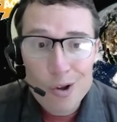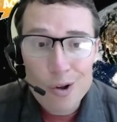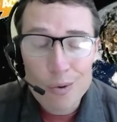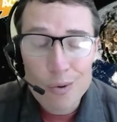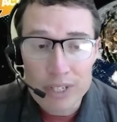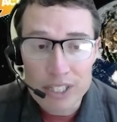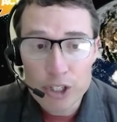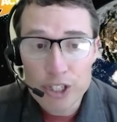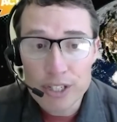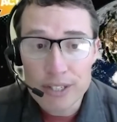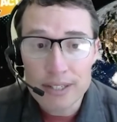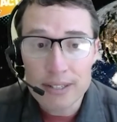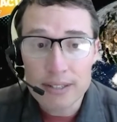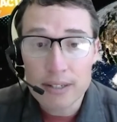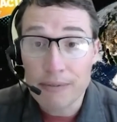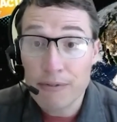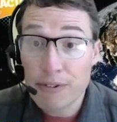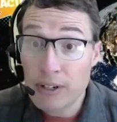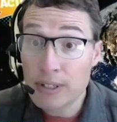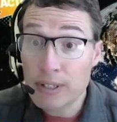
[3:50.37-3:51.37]
which is
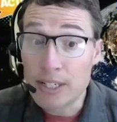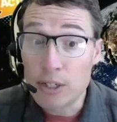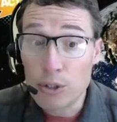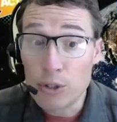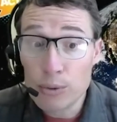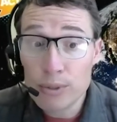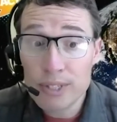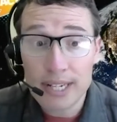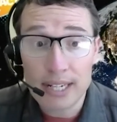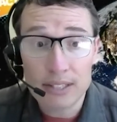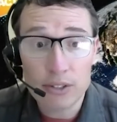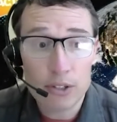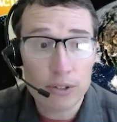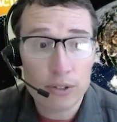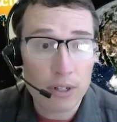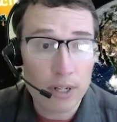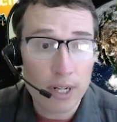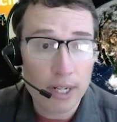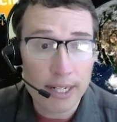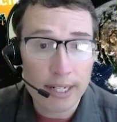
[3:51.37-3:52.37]
a fairly new
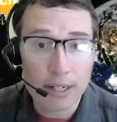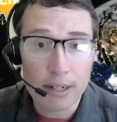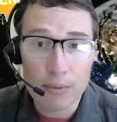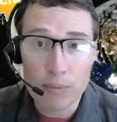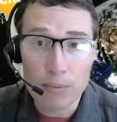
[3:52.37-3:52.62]
sensor on